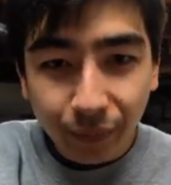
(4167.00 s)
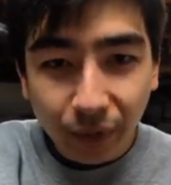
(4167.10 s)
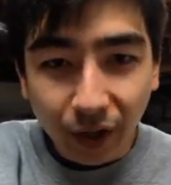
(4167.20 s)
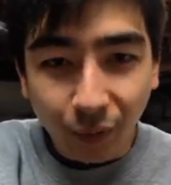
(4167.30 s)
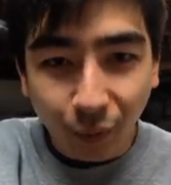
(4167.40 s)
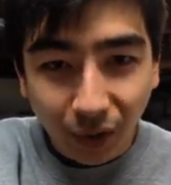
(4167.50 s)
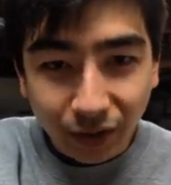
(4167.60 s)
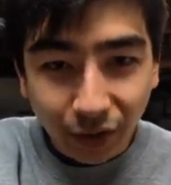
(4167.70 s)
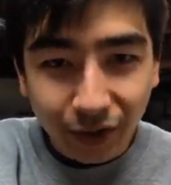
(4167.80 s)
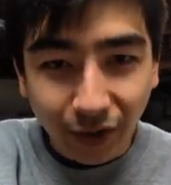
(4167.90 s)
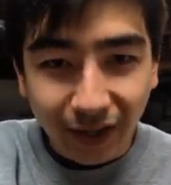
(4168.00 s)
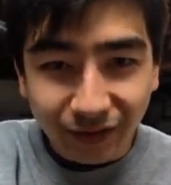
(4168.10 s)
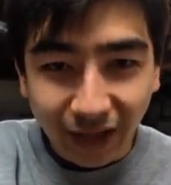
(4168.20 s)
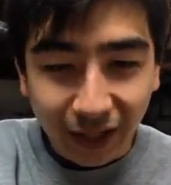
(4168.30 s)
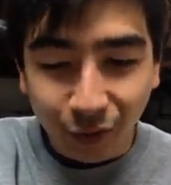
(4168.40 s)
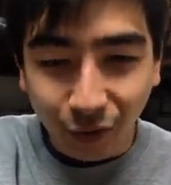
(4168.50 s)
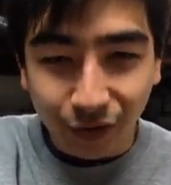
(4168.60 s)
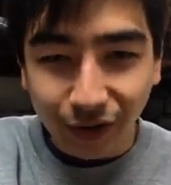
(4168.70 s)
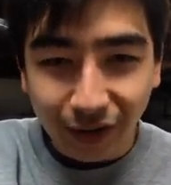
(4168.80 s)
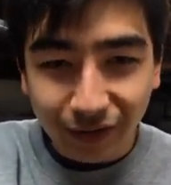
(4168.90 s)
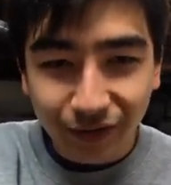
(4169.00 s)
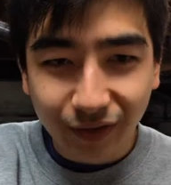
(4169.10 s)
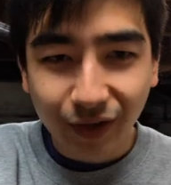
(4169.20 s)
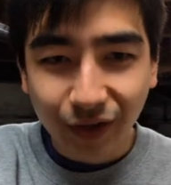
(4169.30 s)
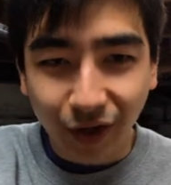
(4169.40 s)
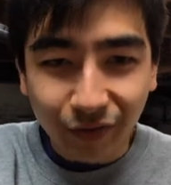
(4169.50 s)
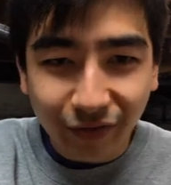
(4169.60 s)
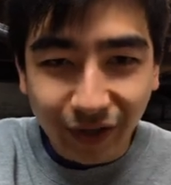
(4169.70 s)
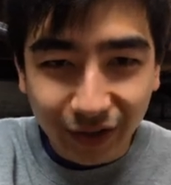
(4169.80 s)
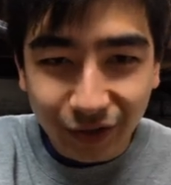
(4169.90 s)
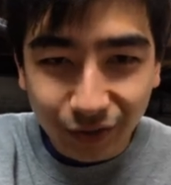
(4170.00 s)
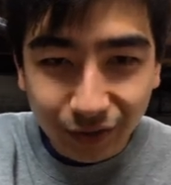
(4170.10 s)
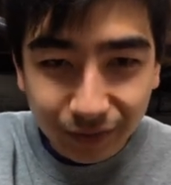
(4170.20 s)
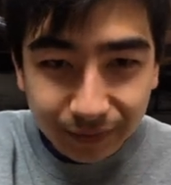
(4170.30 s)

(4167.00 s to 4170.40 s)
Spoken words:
what are your exact coordinates? Confidential.